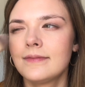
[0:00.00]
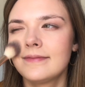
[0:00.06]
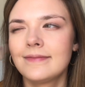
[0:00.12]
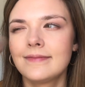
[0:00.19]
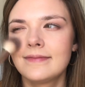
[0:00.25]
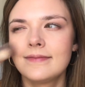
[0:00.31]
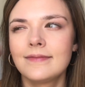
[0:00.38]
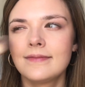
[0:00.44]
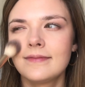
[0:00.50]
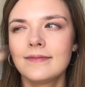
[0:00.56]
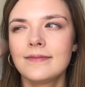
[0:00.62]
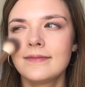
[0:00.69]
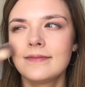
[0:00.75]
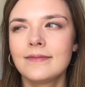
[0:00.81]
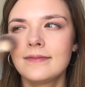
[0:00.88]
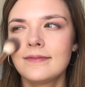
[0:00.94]

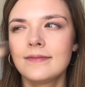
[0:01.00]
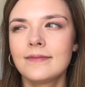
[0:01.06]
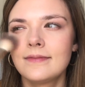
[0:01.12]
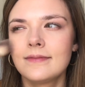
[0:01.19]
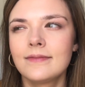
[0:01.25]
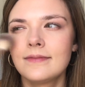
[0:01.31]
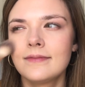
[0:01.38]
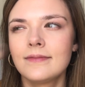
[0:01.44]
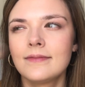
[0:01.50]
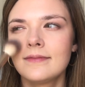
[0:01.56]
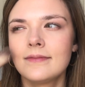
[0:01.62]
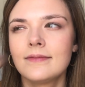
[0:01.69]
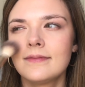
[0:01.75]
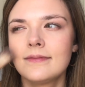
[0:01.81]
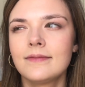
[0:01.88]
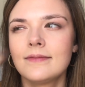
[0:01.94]

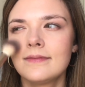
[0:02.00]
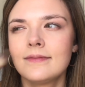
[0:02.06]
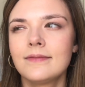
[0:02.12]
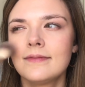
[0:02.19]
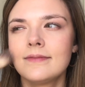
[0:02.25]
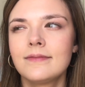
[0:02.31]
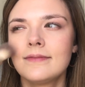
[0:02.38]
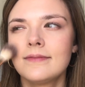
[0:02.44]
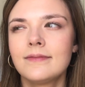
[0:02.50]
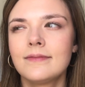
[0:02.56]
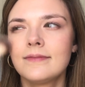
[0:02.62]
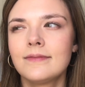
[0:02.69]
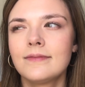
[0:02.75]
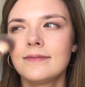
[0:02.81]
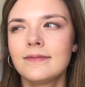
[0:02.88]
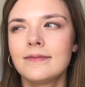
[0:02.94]

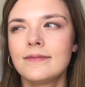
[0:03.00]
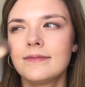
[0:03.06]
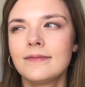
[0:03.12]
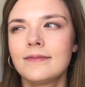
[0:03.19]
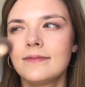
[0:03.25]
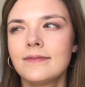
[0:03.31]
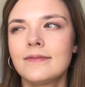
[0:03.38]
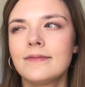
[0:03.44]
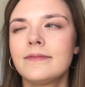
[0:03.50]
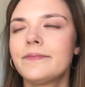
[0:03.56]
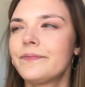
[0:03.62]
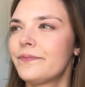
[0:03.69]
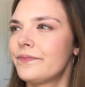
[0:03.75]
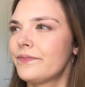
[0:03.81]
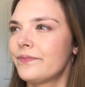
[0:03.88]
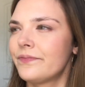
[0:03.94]

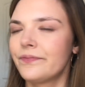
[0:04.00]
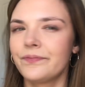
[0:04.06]
[no speech]